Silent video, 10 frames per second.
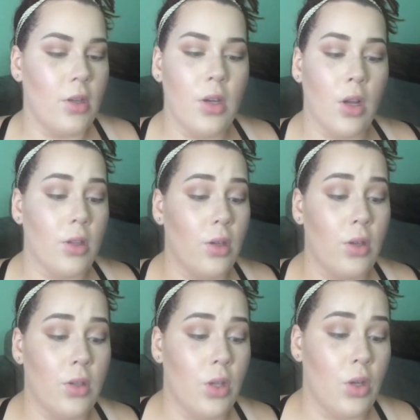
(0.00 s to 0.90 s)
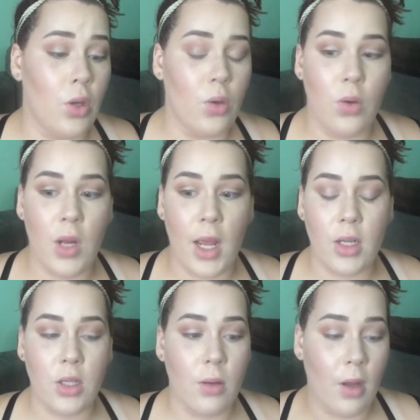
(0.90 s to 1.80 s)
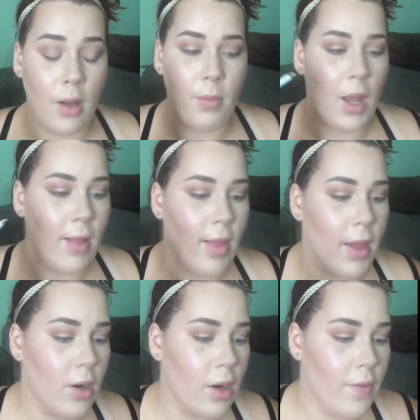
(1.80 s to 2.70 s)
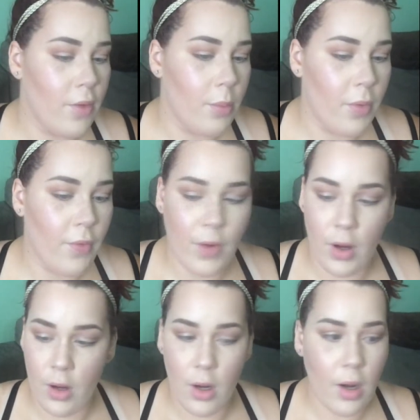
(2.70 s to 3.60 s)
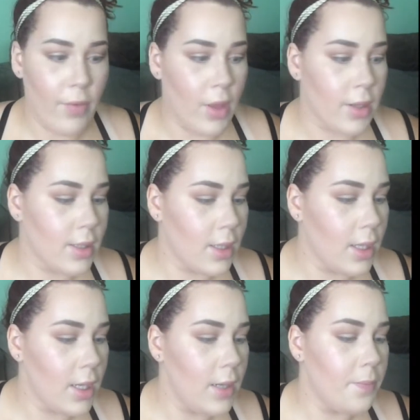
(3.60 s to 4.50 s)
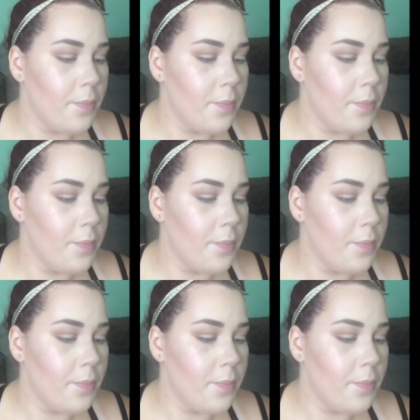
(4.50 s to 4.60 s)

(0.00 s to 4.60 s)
You can also use a nude eyeliner if you prefer. I've lost the lid.